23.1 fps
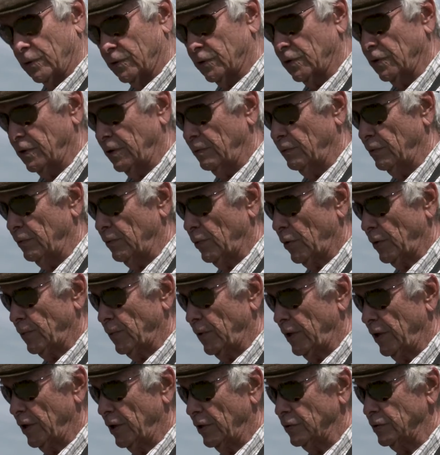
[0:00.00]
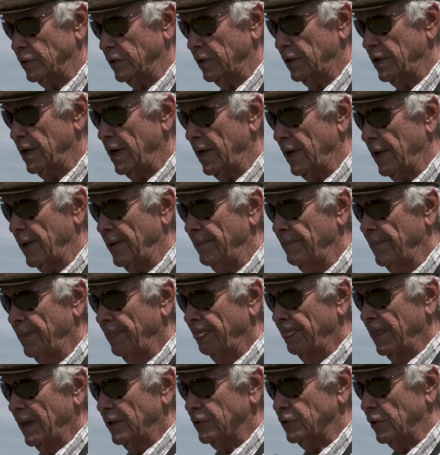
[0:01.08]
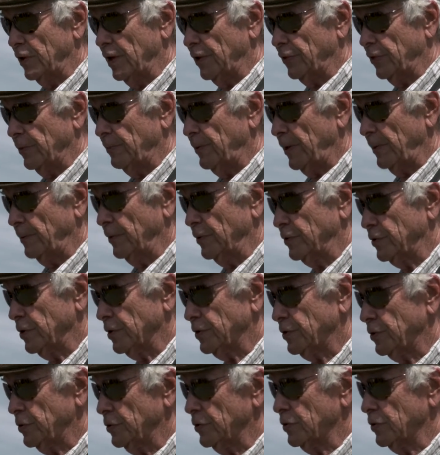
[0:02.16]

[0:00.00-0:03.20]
what, certainly with what we know today, to get the people just